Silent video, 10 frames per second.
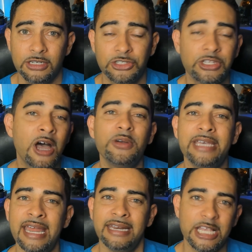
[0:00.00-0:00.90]
So
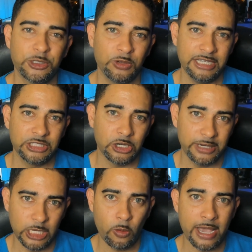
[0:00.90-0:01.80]
Canon has released their
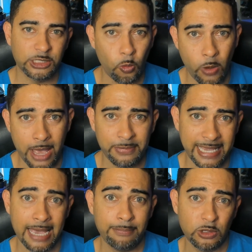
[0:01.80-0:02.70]
EOS
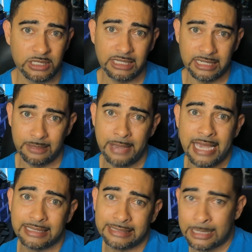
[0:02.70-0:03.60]
webcam utility beta.